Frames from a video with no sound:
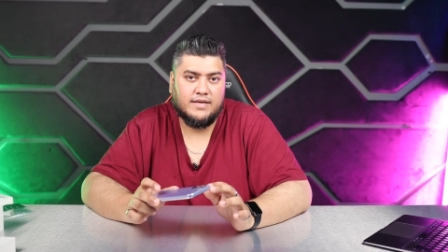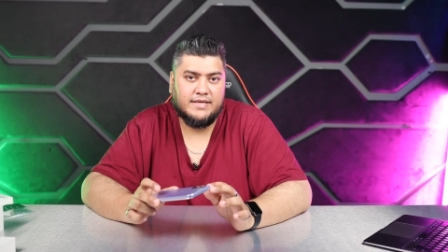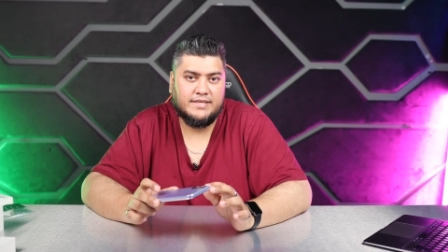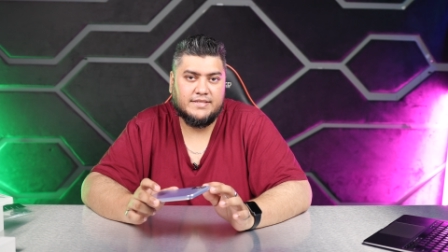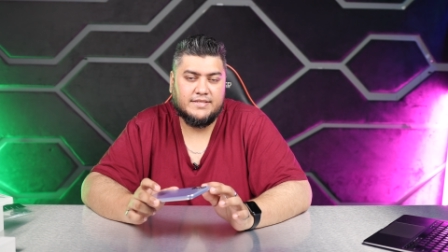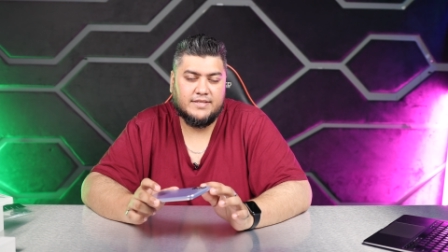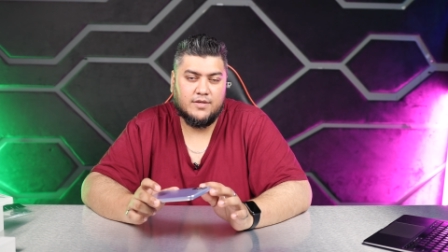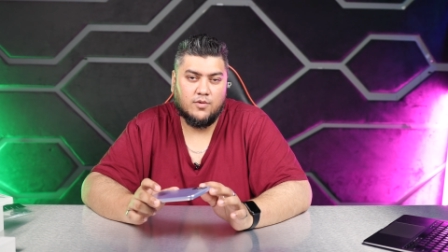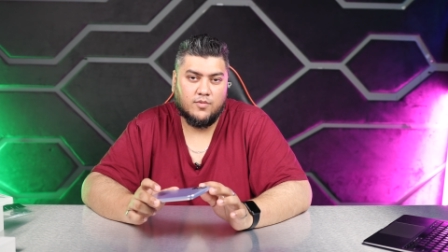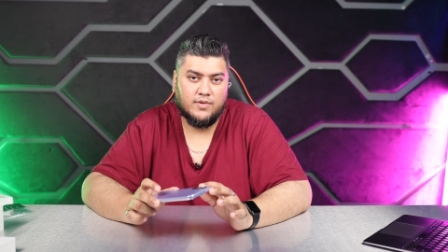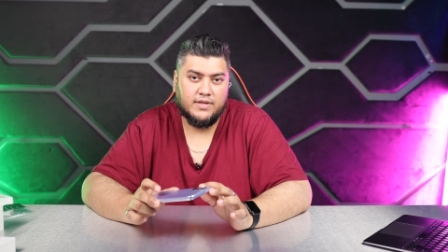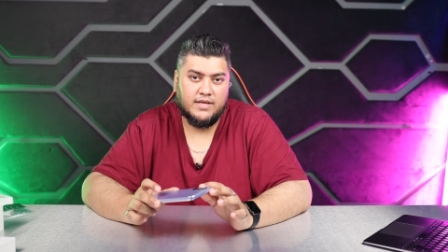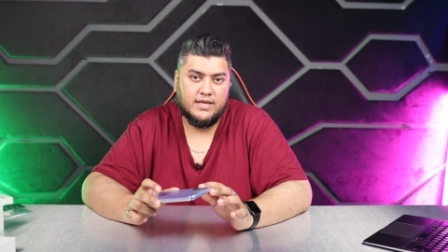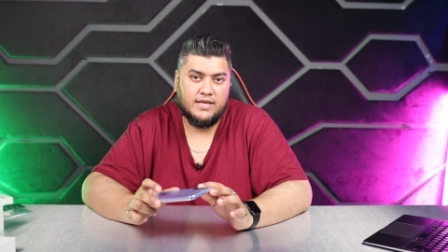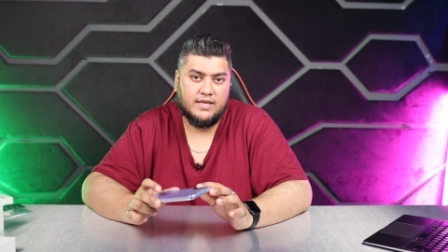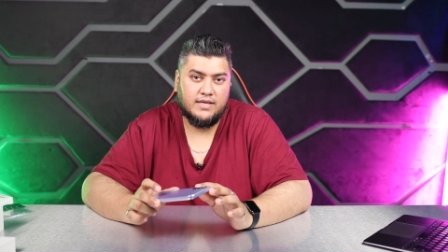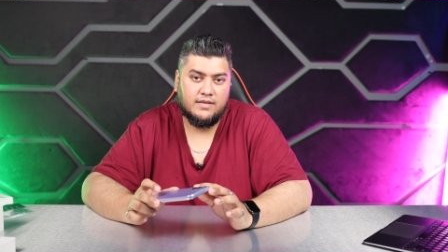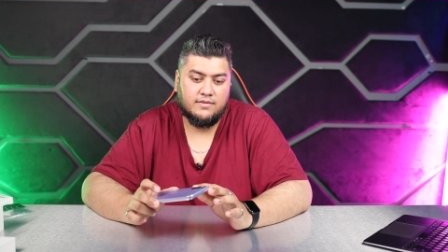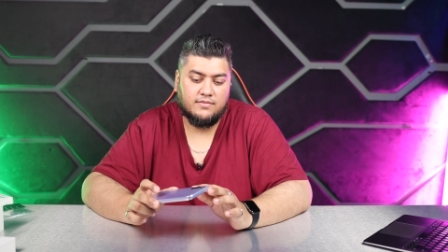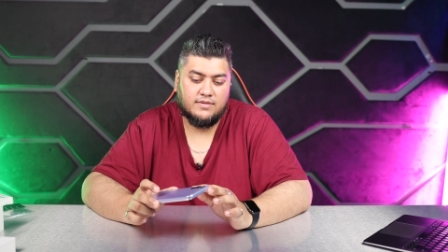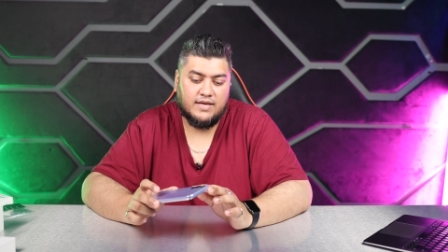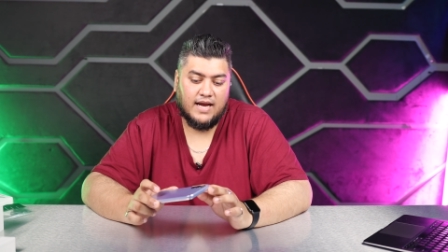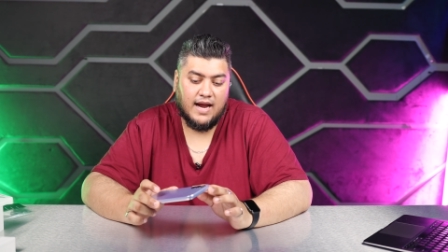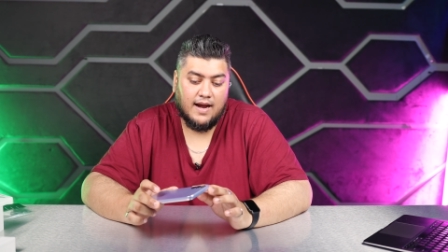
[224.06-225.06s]
is the
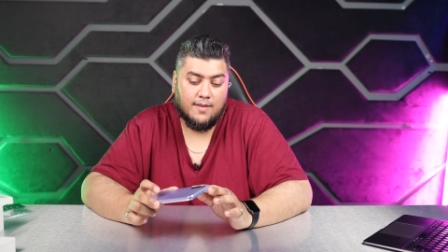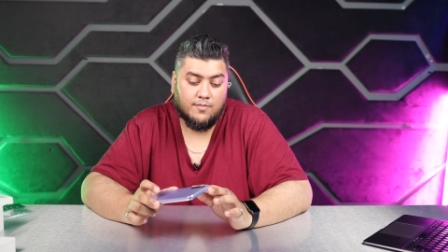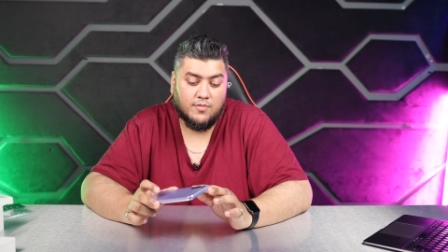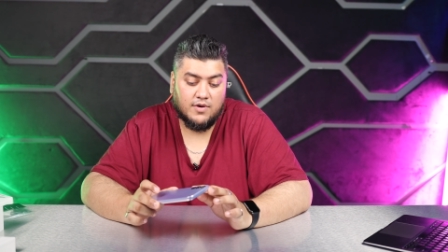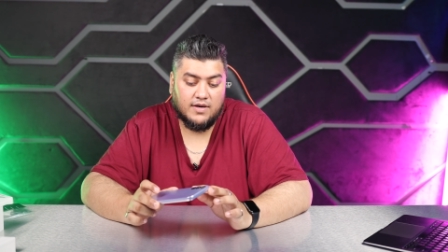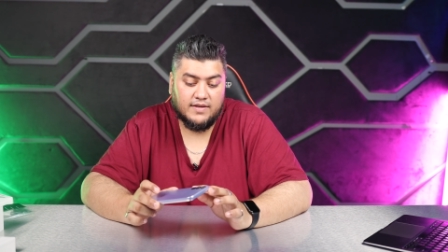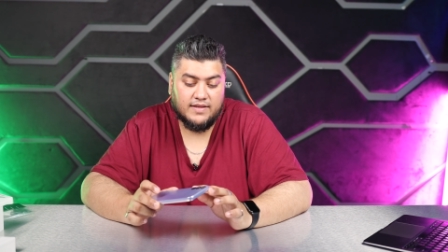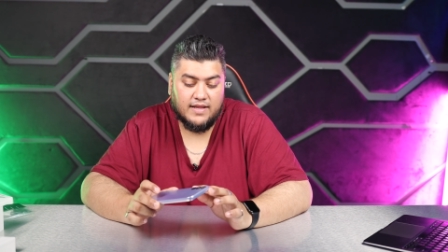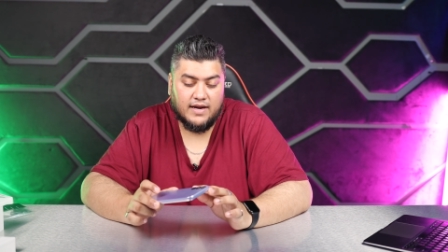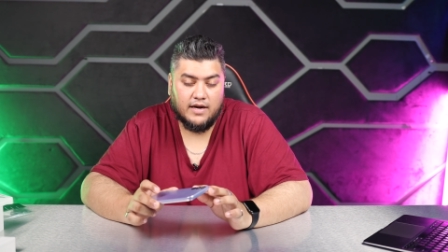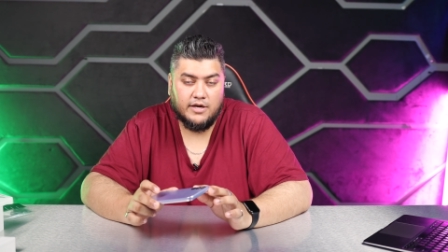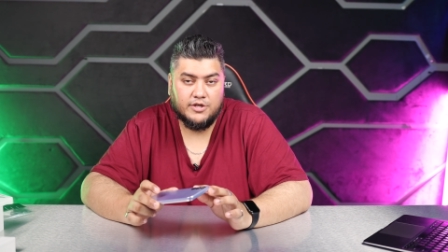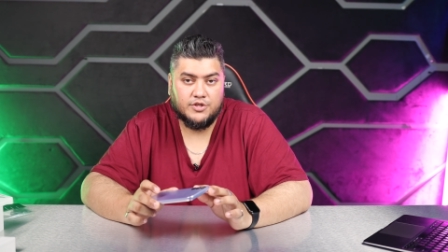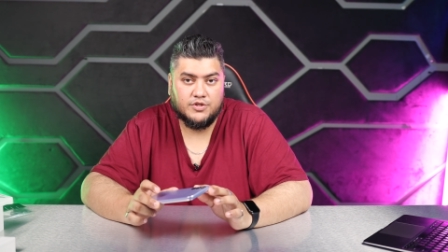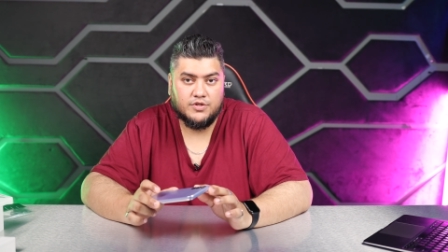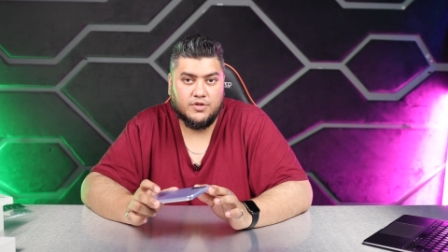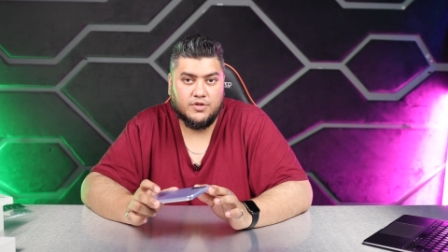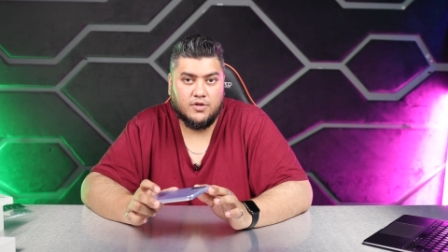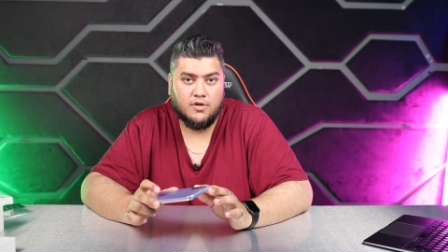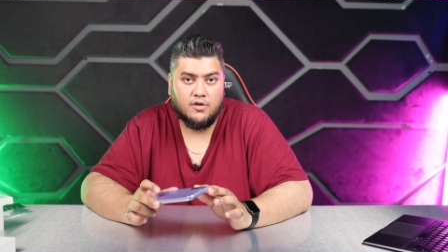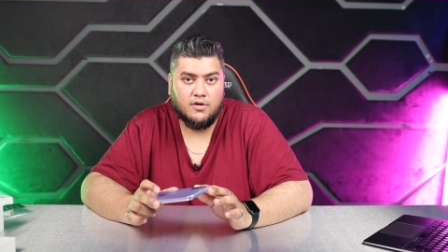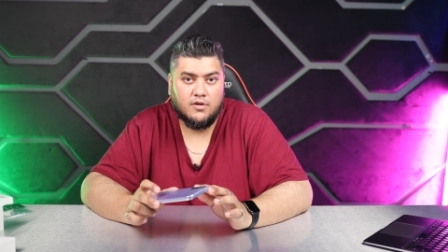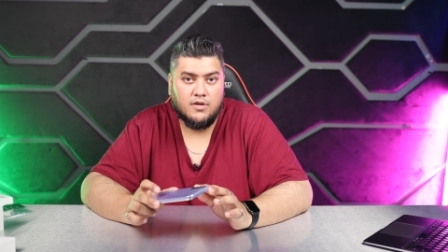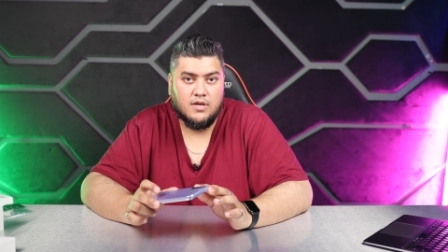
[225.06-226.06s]
only camera that I
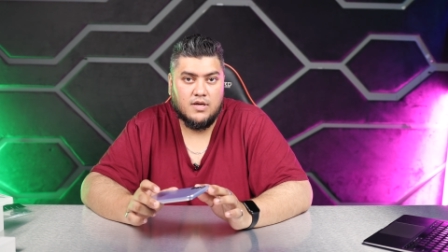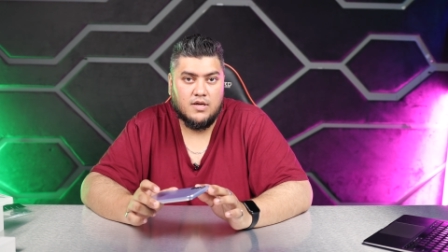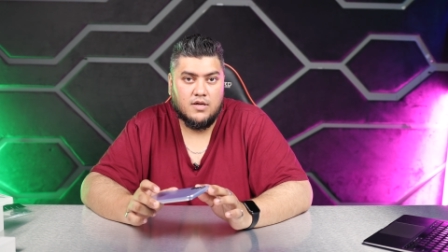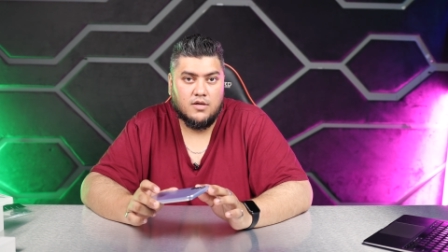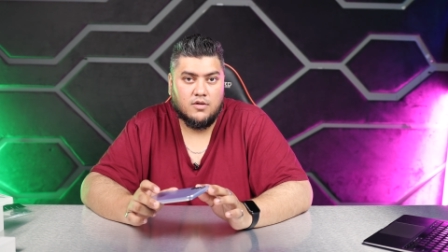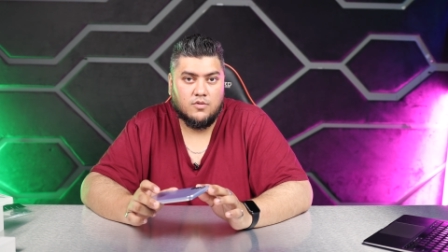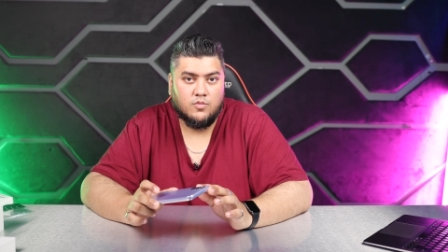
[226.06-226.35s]
saw